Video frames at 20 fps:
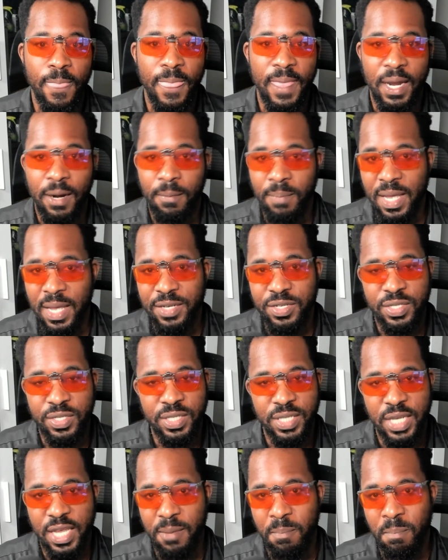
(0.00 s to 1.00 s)
And I'm not just
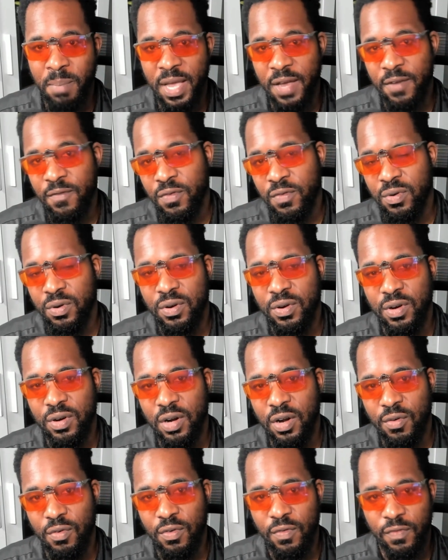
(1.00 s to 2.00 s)
saying beg for
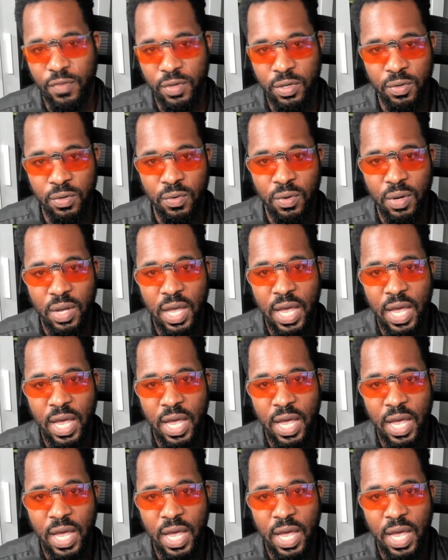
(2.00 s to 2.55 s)
a review.